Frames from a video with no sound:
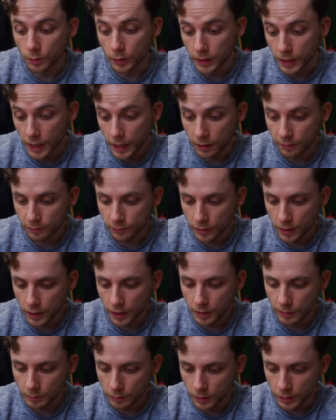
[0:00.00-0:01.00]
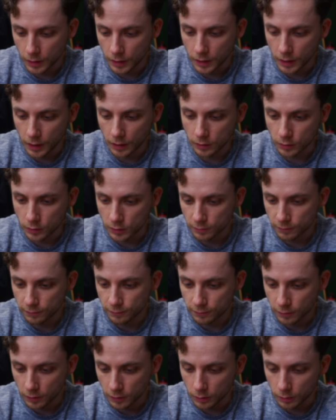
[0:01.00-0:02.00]
we're going to add a frame, and again, just
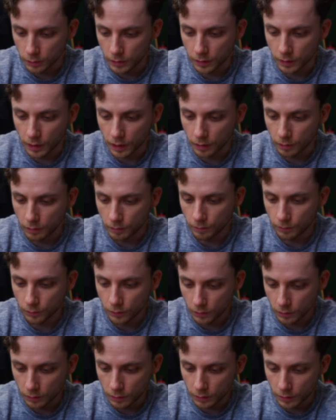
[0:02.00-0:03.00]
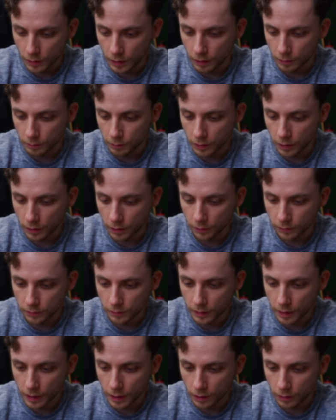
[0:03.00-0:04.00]
following that path
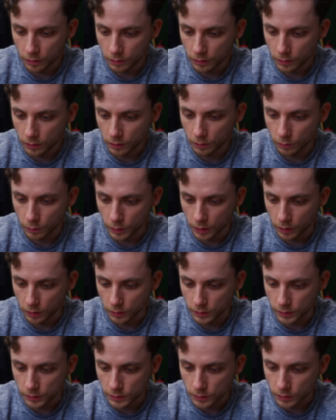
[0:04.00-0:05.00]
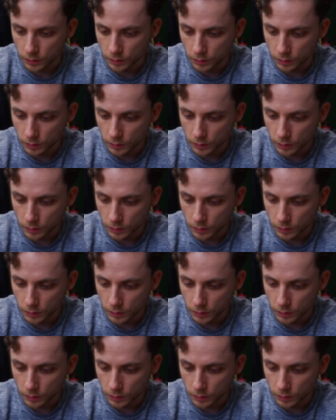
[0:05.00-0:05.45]
down, we're going to